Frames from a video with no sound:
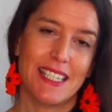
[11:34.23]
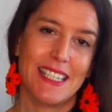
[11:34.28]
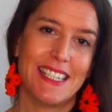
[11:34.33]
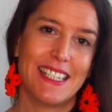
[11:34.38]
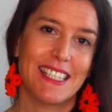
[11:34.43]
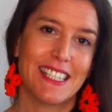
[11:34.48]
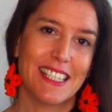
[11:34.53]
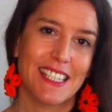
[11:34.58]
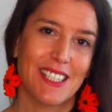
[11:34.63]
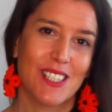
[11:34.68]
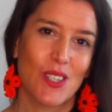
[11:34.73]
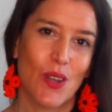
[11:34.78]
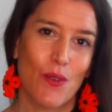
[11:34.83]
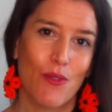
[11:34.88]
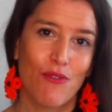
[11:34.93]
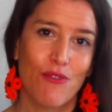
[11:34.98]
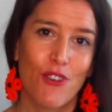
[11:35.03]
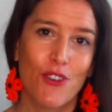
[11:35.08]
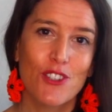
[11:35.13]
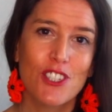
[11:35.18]
It is a
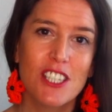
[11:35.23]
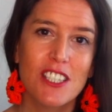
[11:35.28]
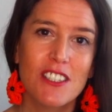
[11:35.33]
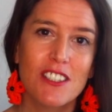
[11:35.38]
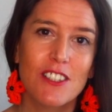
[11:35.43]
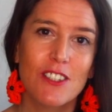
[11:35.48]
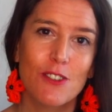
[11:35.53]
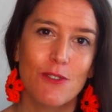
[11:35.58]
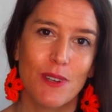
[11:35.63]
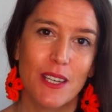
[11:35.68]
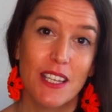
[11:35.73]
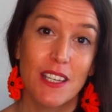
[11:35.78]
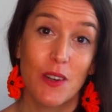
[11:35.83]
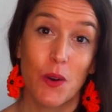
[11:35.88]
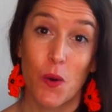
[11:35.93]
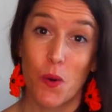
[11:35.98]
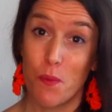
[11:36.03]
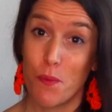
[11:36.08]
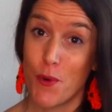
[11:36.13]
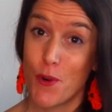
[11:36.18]
40 degree
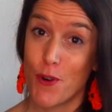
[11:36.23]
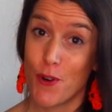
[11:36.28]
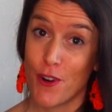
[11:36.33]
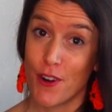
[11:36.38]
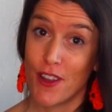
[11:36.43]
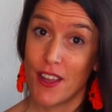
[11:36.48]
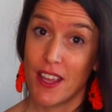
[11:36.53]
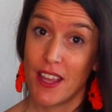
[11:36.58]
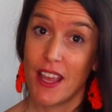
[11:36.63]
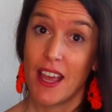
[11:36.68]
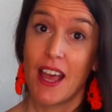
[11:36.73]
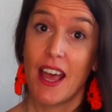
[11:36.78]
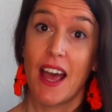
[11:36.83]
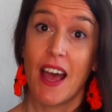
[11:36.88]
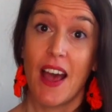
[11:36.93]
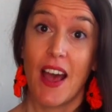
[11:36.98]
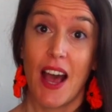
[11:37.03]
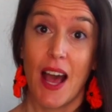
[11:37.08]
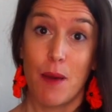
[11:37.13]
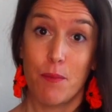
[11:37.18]
or more
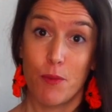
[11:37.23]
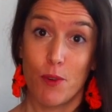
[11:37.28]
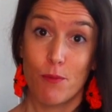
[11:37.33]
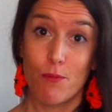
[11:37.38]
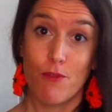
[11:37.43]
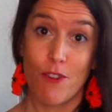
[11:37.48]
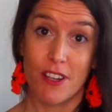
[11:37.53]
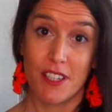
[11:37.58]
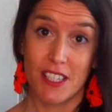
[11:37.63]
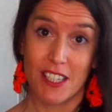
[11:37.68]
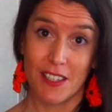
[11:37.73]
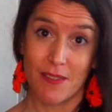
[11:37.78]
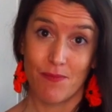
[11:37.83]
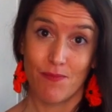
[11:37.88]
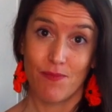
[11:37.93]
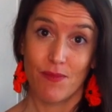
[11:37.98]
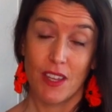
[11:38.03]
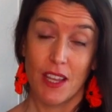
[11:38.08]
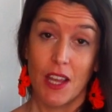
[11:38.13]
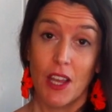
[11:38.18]
apple brandy.
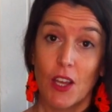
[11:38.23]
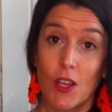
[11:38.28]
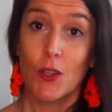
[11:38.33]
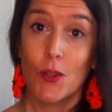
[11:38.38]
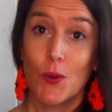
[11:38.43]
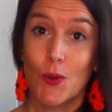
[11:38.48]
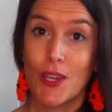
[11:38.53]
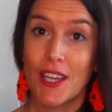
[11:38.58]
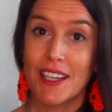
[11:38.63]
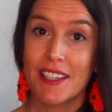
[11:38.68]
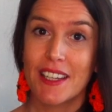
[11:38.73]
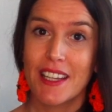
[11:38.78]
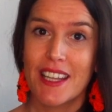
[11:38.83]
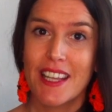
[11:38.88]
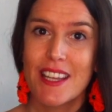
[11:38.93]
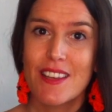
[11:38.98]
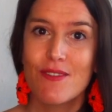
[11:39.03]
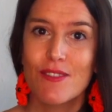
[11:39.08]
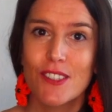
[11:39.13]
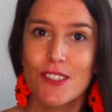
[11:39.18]
You can
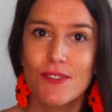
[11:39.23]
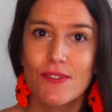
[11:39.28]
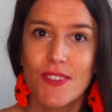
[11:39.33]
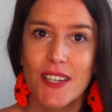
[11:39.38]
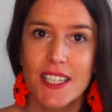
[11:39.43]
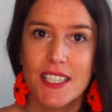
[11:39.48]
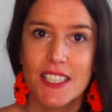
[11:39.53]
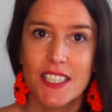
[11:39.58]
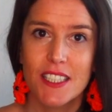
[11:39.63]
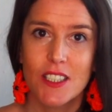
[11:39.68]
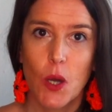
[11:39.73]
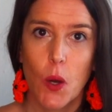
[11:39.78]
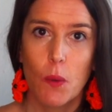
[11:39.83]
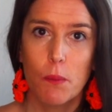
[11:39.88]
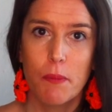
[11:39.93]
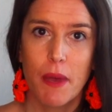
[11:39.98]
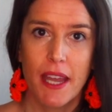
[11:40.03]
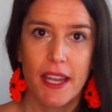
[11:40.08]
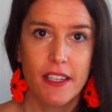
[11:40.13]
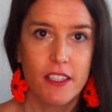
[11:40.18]
even find it
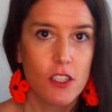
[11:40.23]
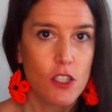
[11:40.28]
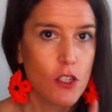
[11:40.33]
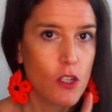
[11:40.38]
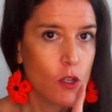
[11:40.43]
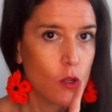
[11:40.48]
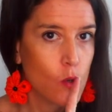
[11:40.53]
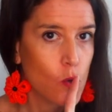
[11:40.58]
homemade.